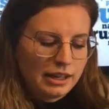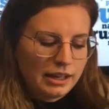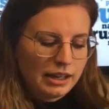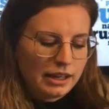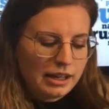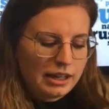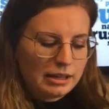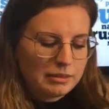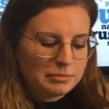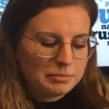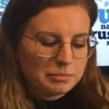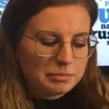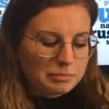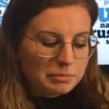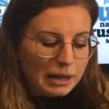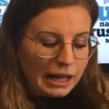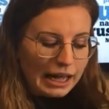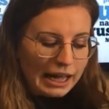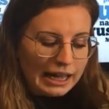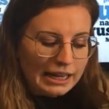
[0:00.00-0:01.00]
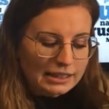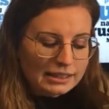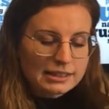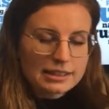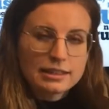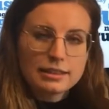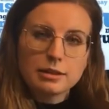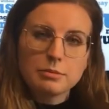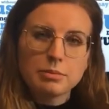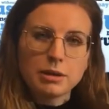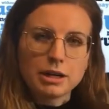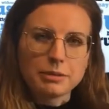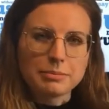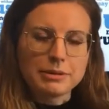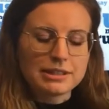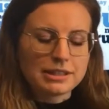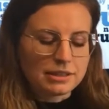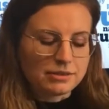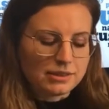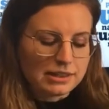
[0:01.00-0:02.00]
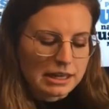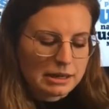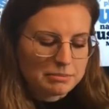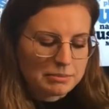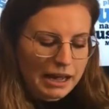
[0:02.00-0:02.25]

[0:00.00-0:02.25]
Um, but the purpose of St.